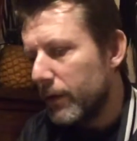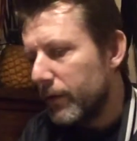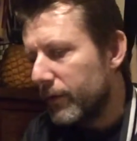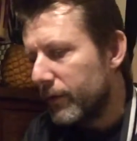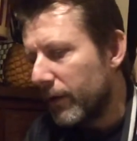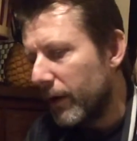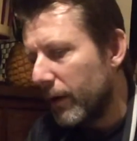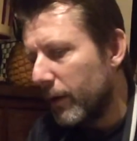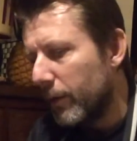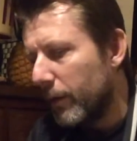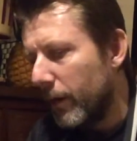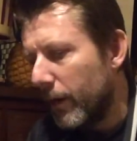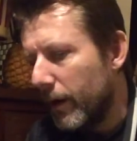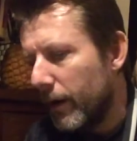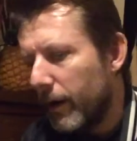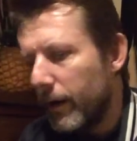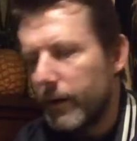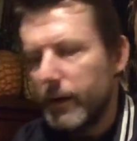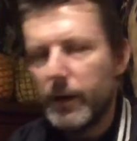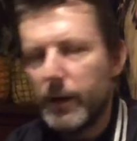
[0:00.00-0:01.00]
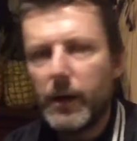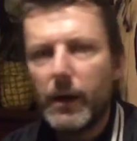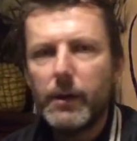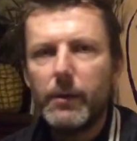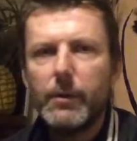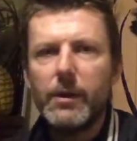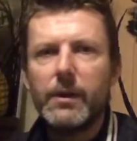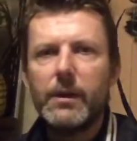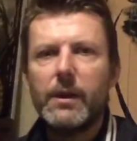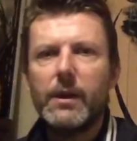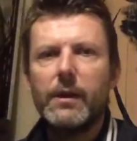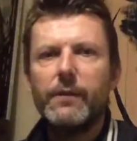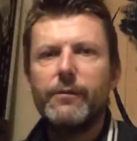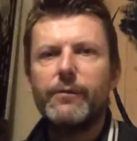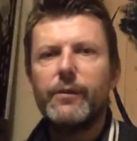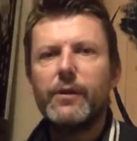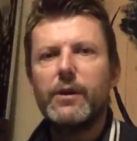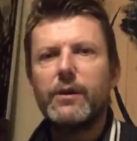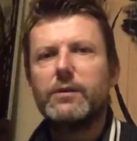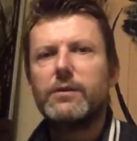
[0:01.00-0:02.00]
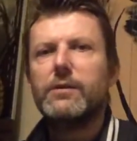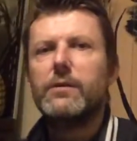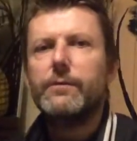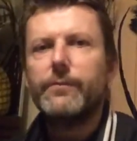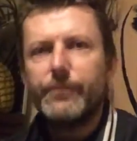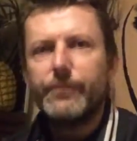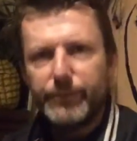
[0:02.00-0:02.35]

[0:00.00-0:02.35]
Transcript: So, you know, you heard it here first.